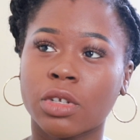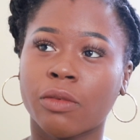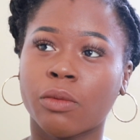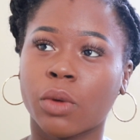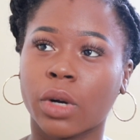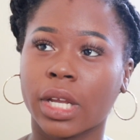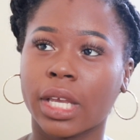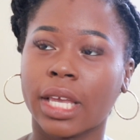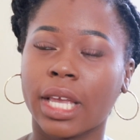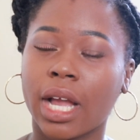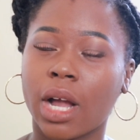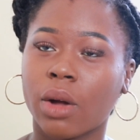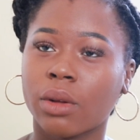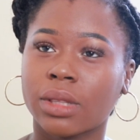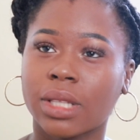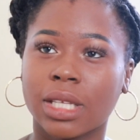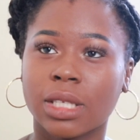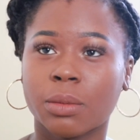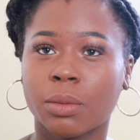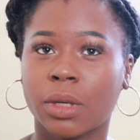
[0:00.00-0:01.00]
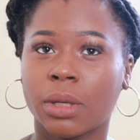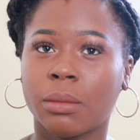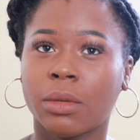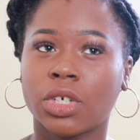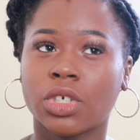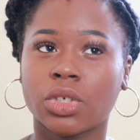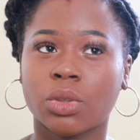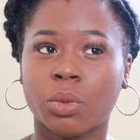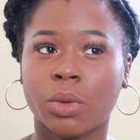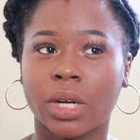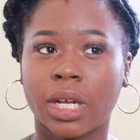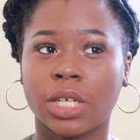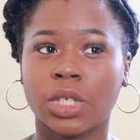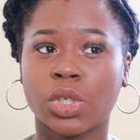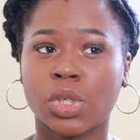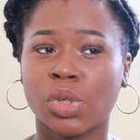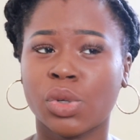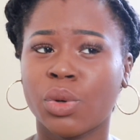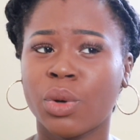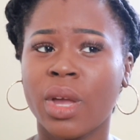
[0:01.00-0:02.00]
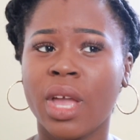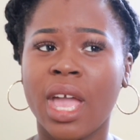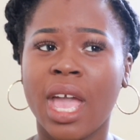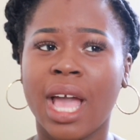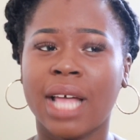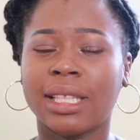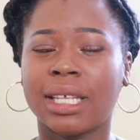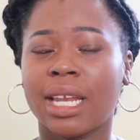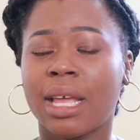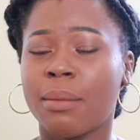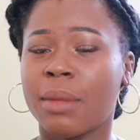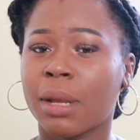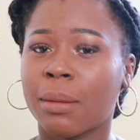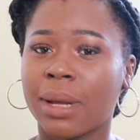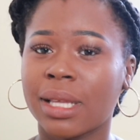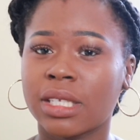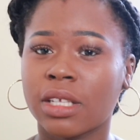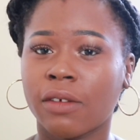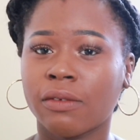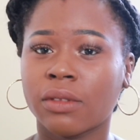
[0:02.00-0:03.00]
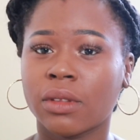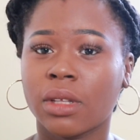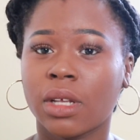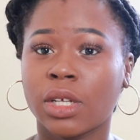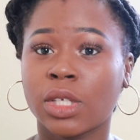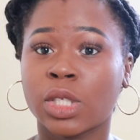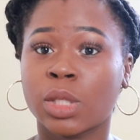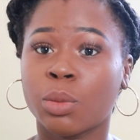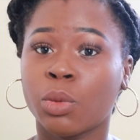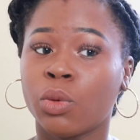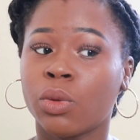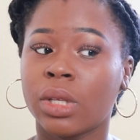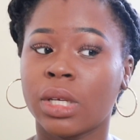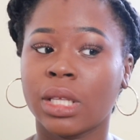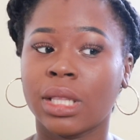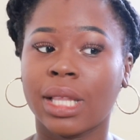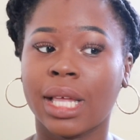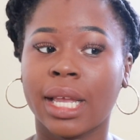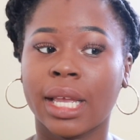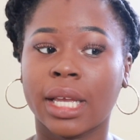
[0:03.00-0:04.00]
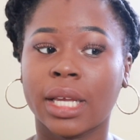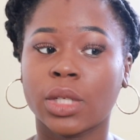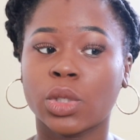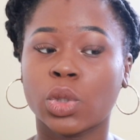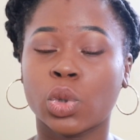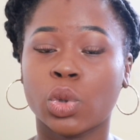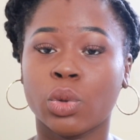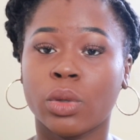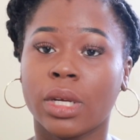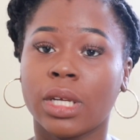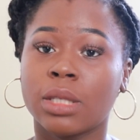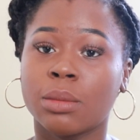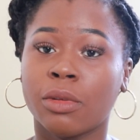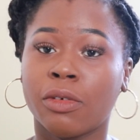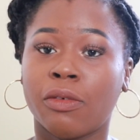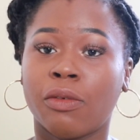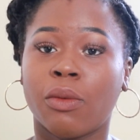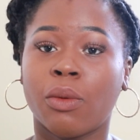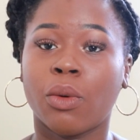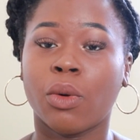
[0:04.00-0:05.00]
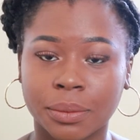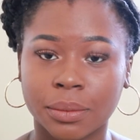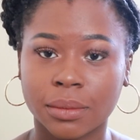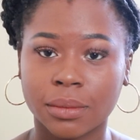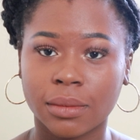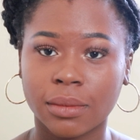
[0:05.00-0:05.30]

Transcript: of working out, that's pretty much what I do. And then I make myself a smoothie like 2 days before.